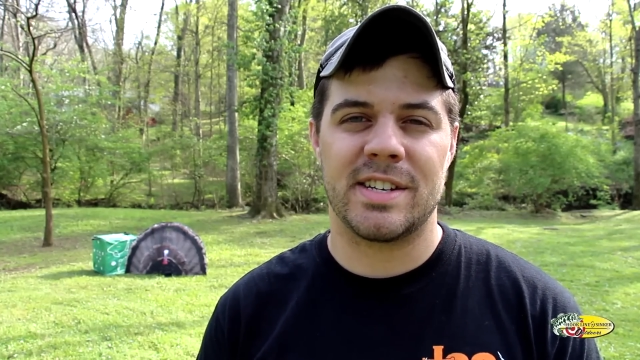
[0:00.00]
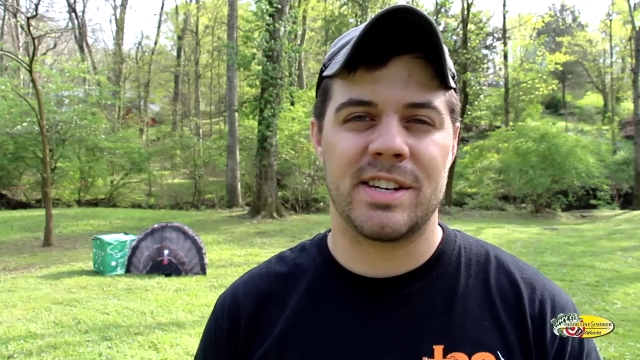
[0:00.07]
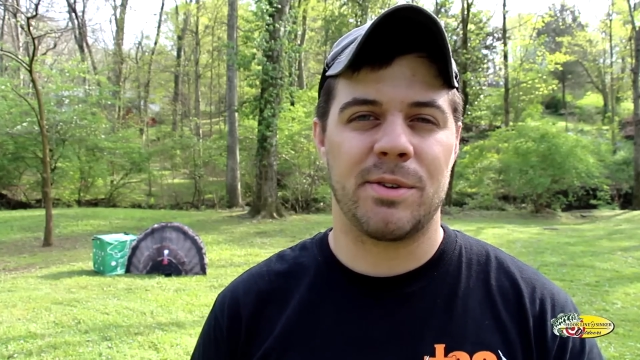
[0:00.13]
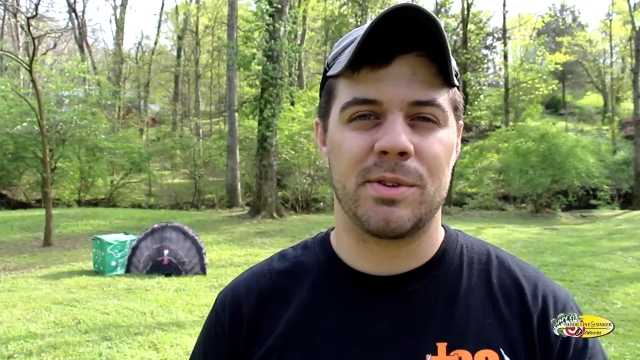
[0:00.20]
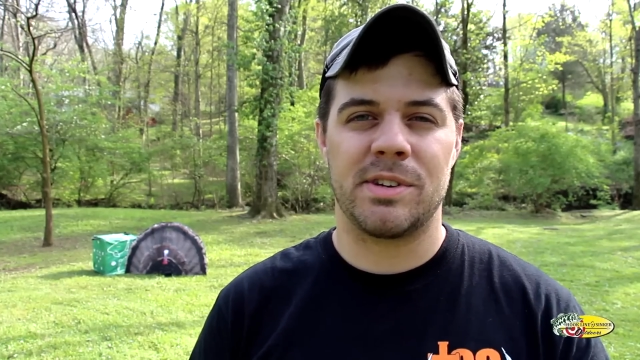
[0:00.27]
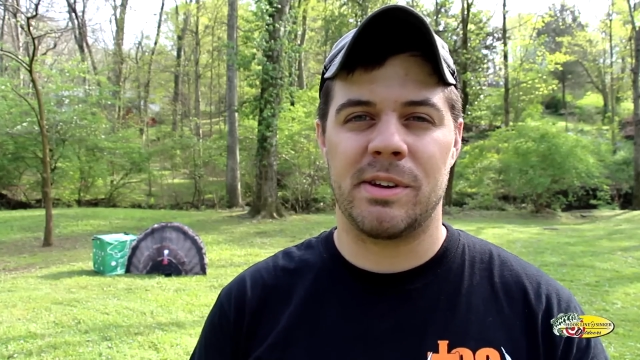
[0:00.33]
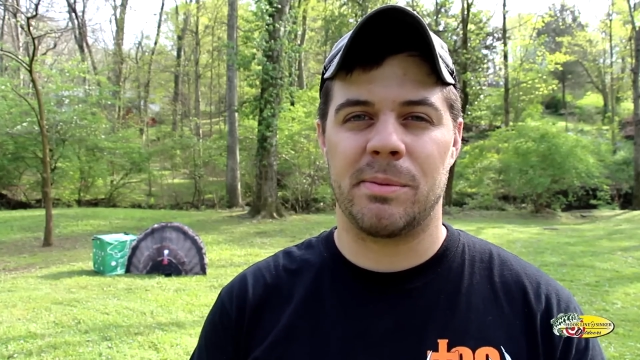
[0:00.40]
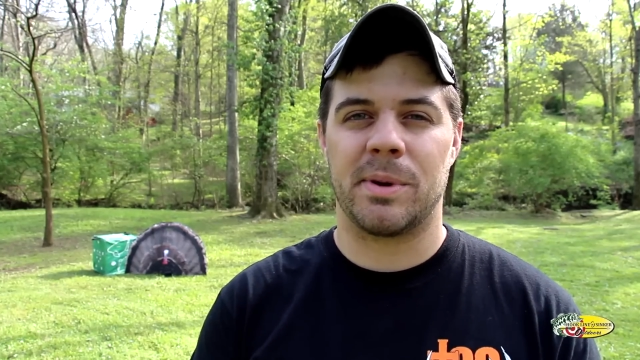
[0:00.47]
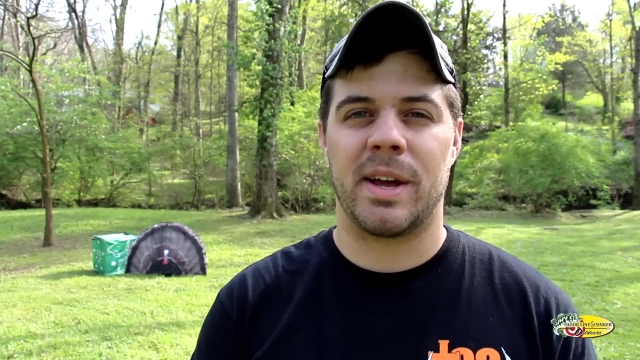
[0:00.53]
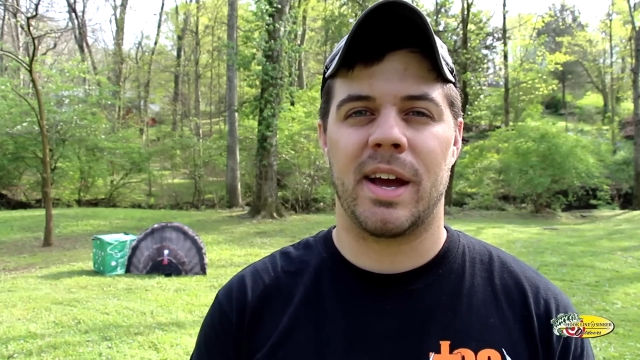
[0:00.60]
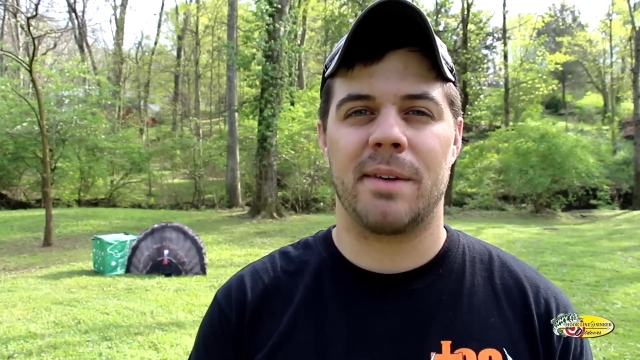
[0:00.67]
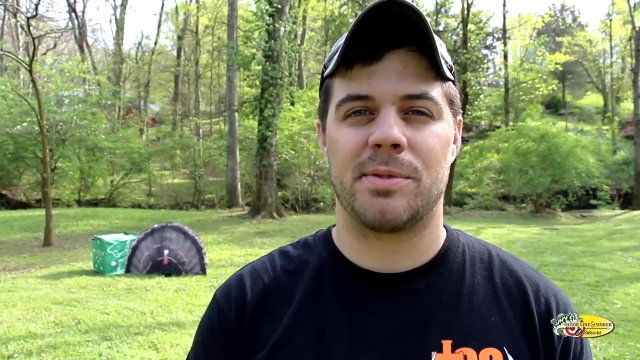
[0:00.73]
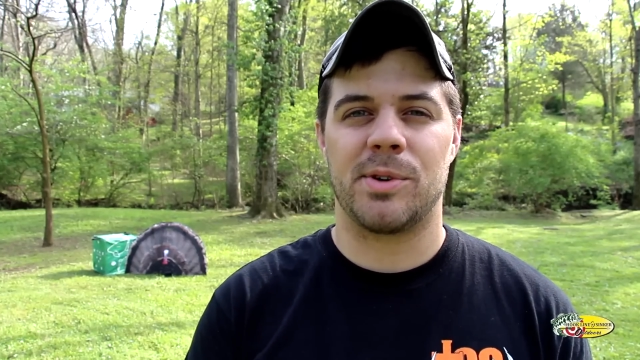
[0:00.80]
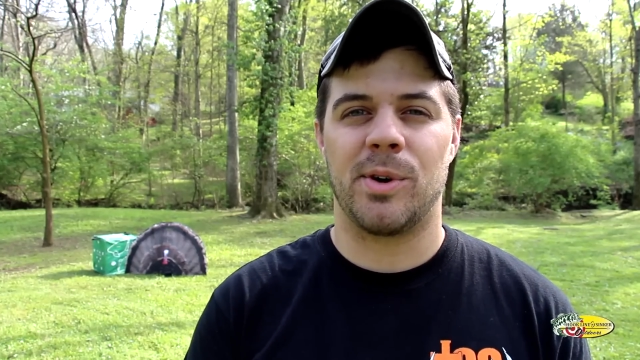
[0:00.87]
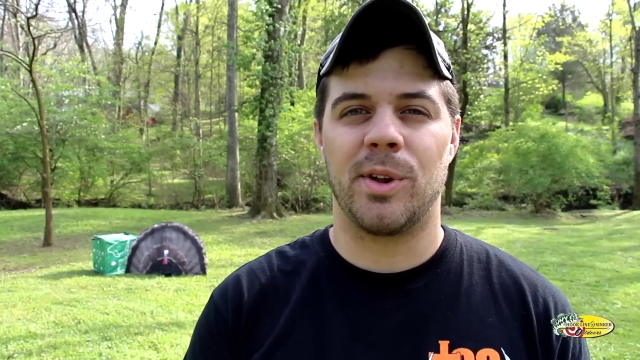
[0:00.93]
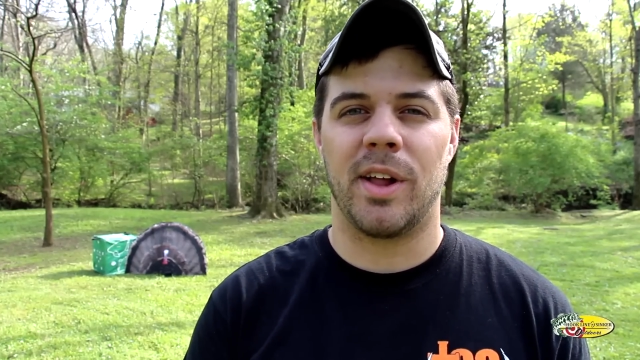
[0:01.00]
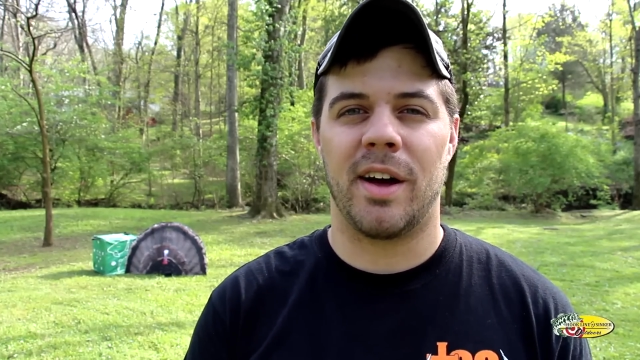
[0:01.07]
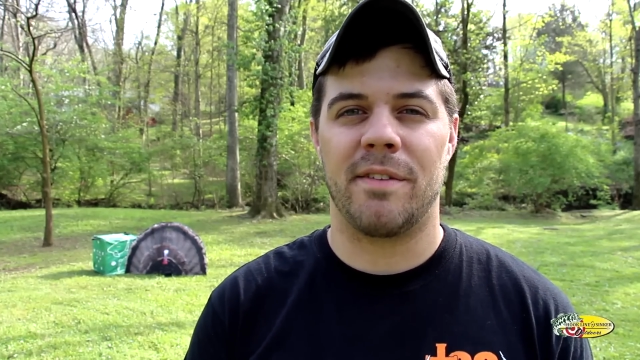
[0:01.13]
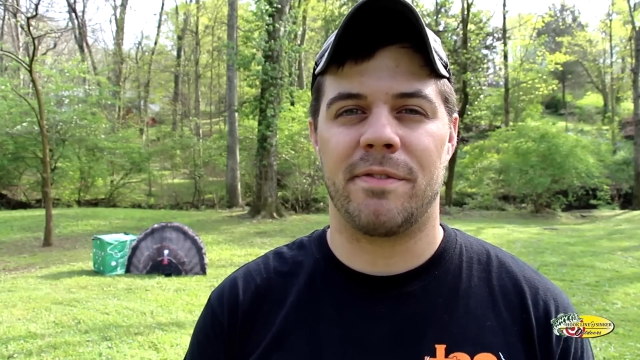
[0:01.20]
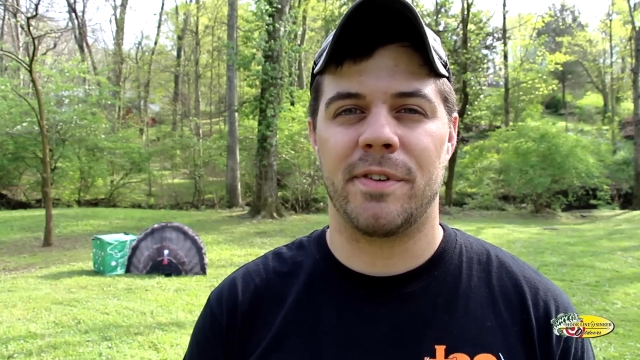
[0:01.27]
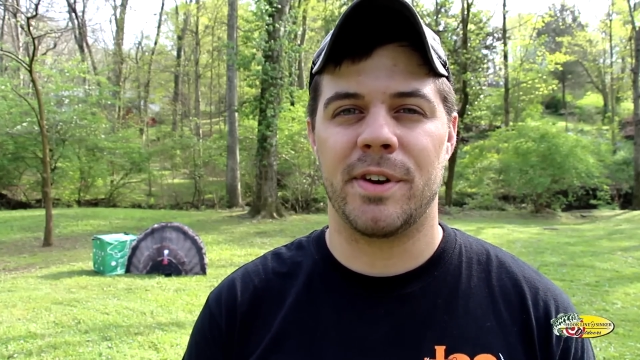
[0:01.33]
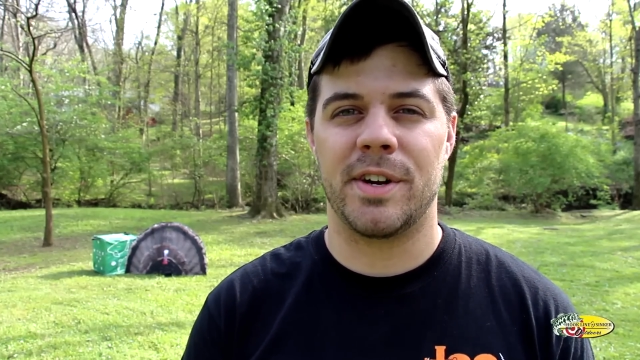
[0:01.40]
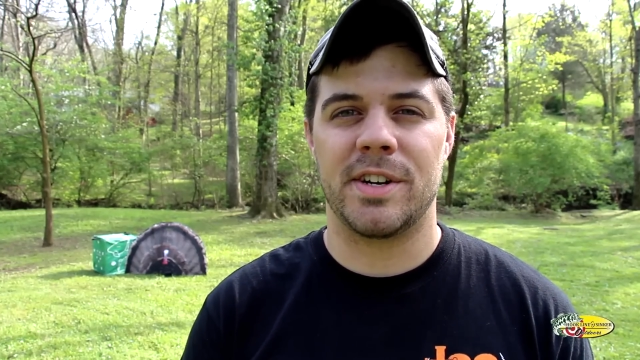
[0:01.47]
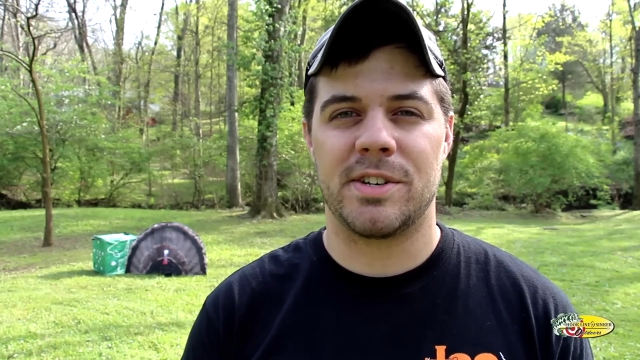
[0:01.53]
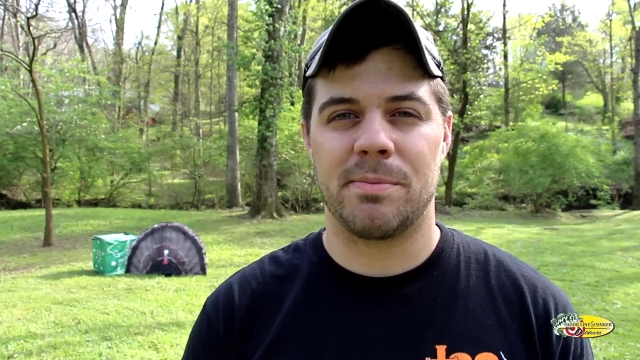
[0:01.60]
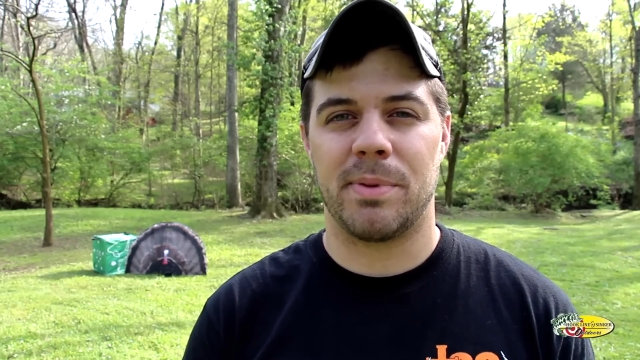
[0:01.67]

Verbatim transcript: Since I wasn't able to capture a whole lot of footage